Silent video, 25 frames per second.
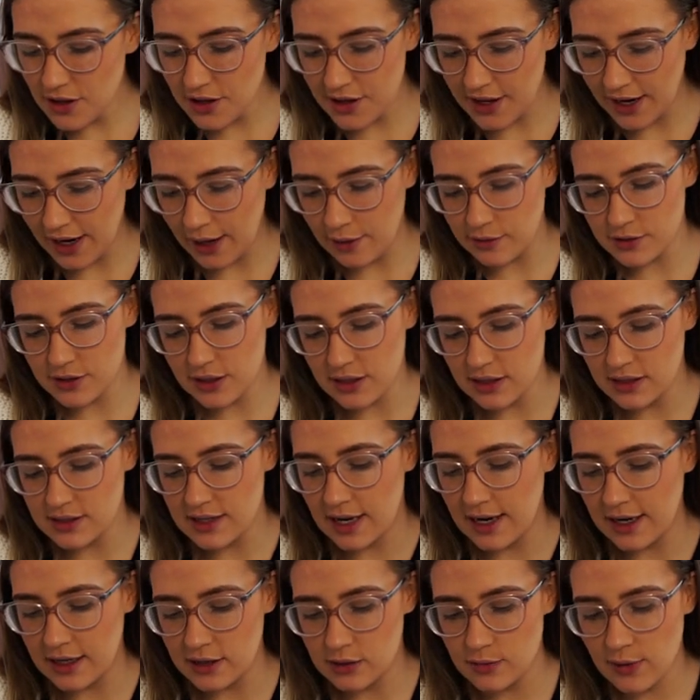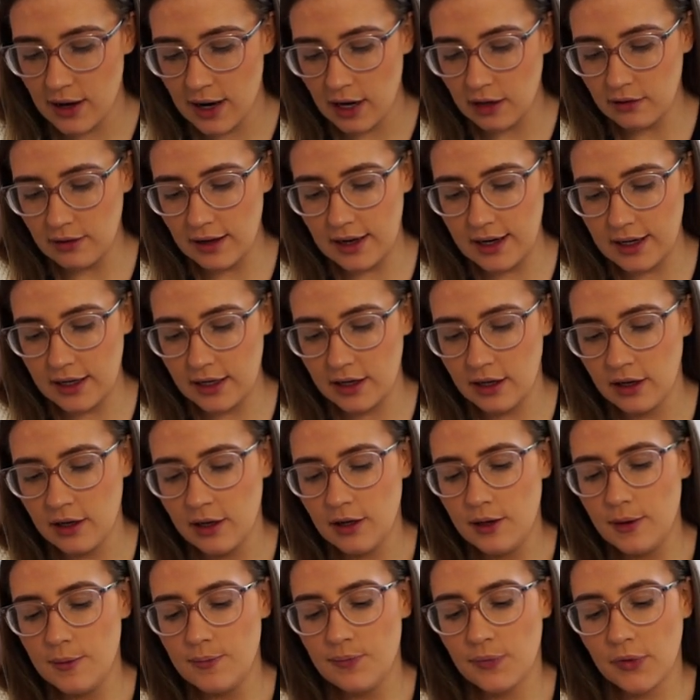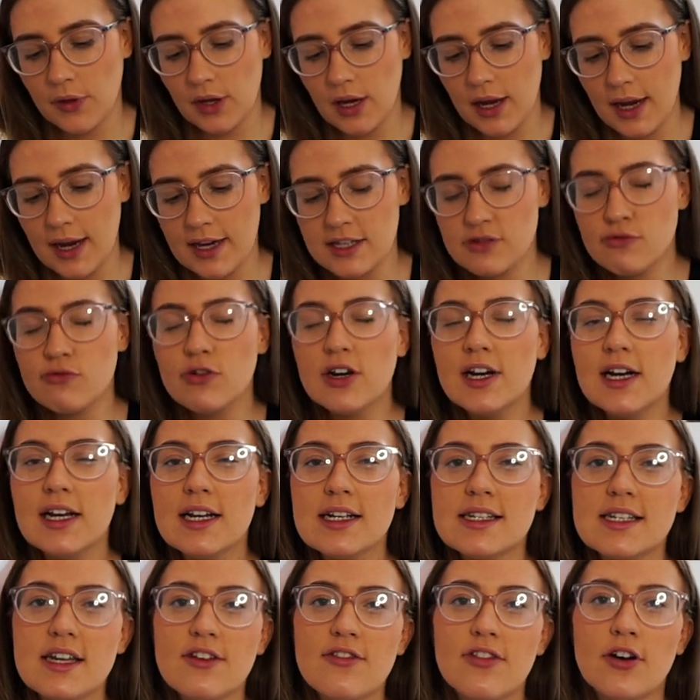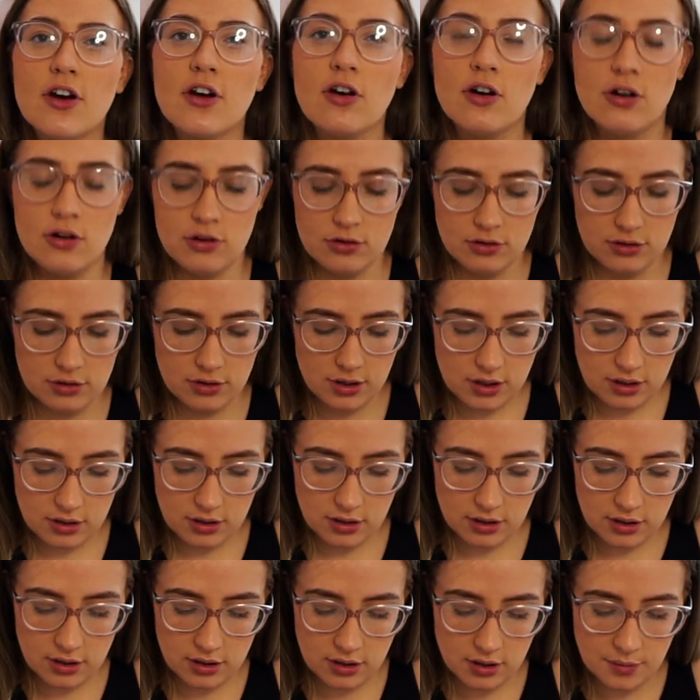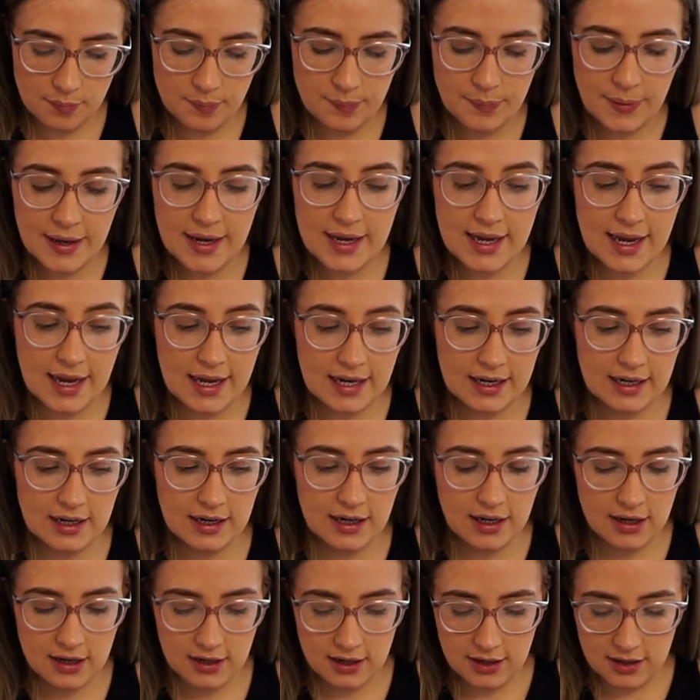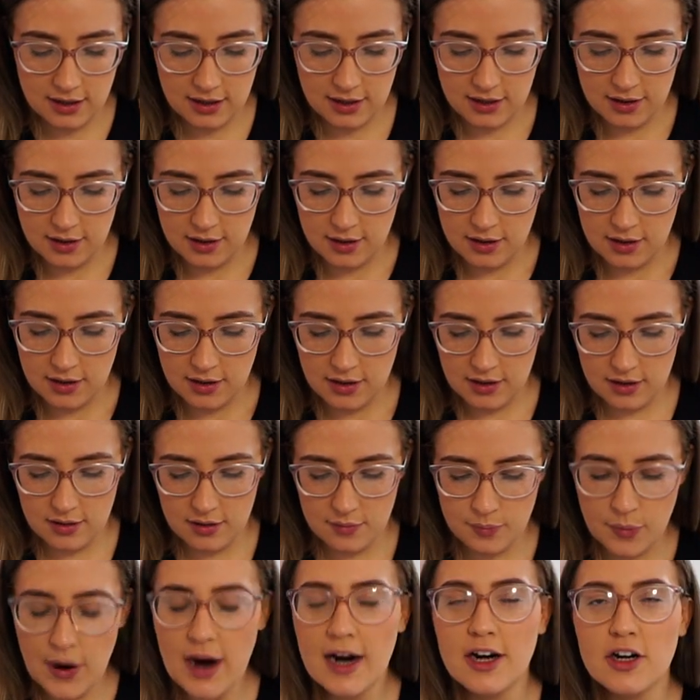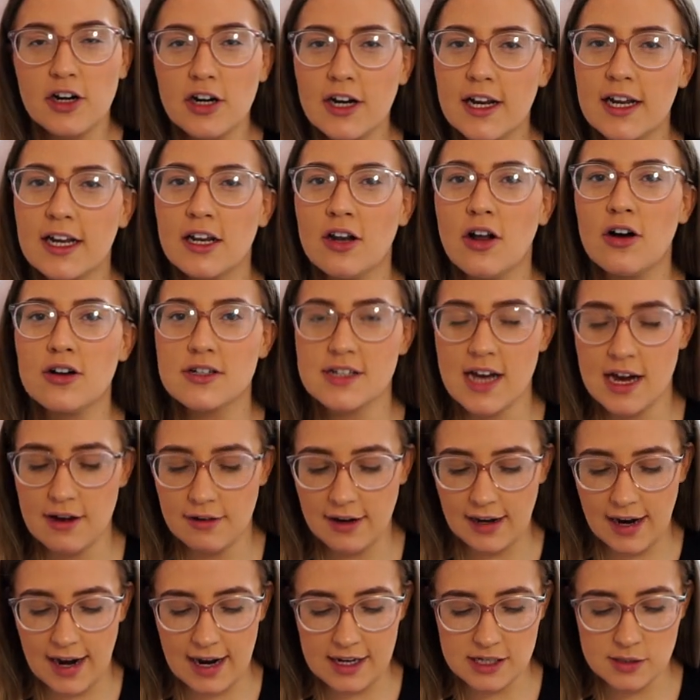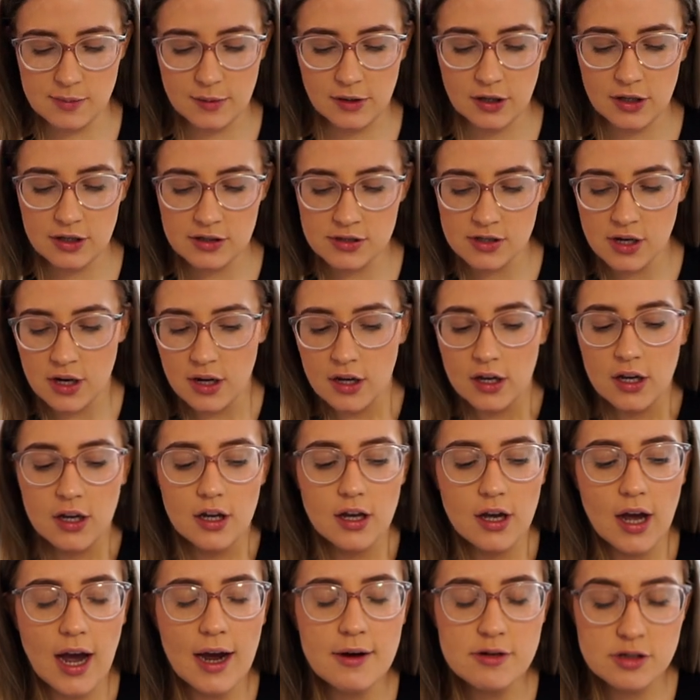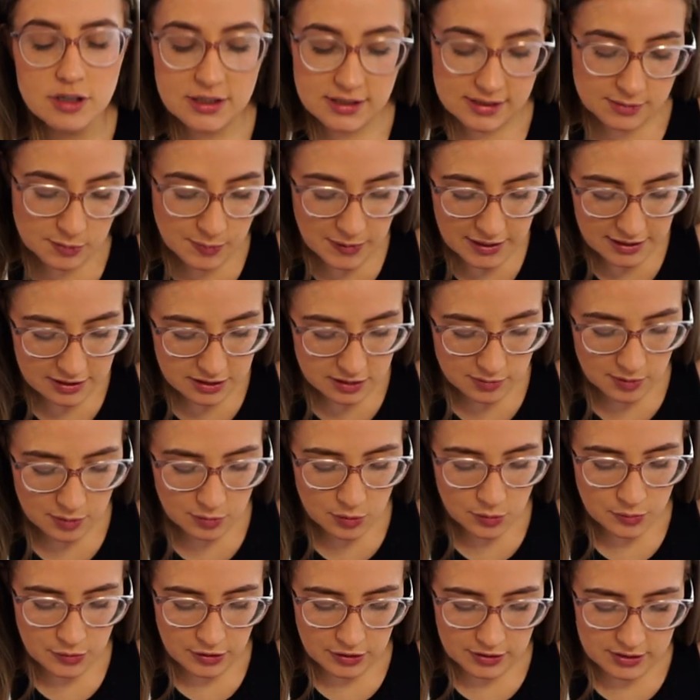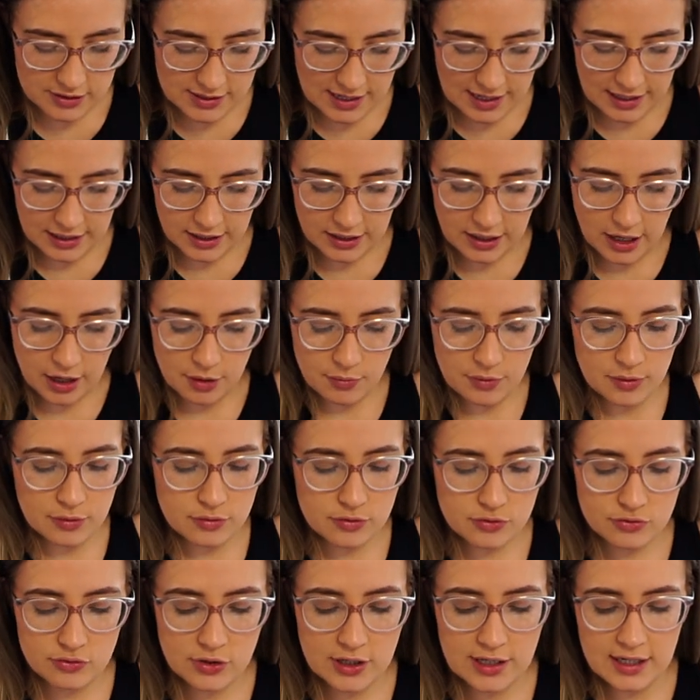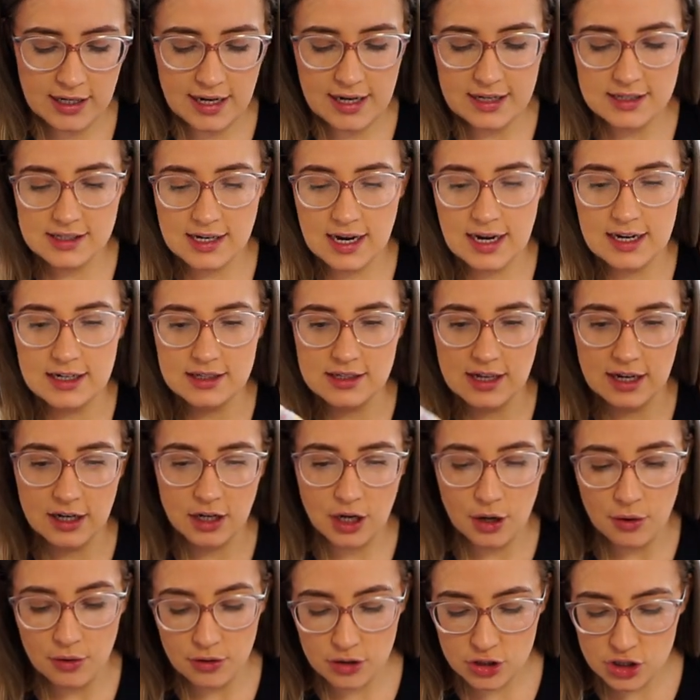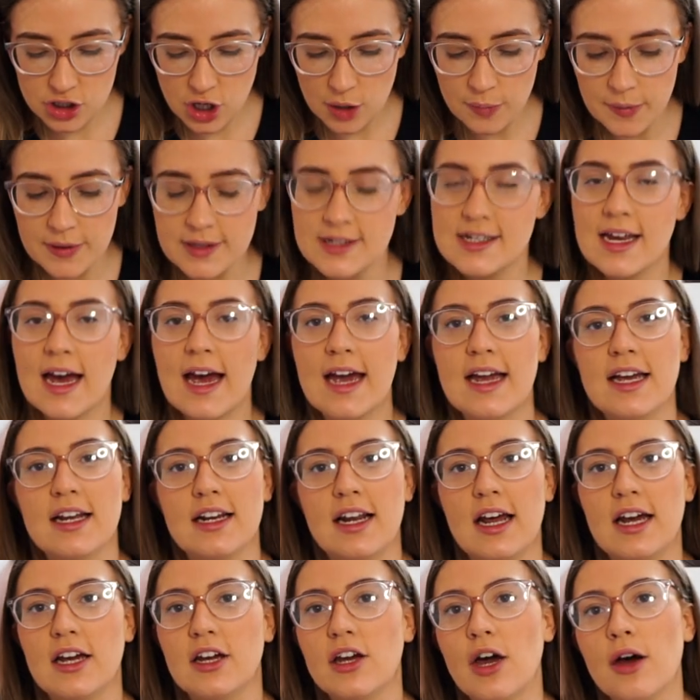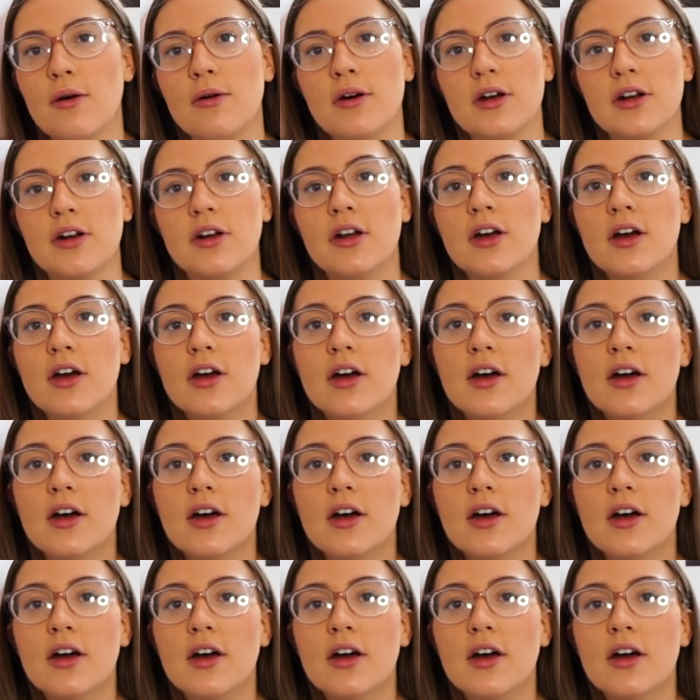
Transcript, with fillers: other thing I was going to say as well, like it's really difficult being pregnant in lockdown I guess because I was speaking to my mum the other day you know we was really excited to like go on a shopping day and like go and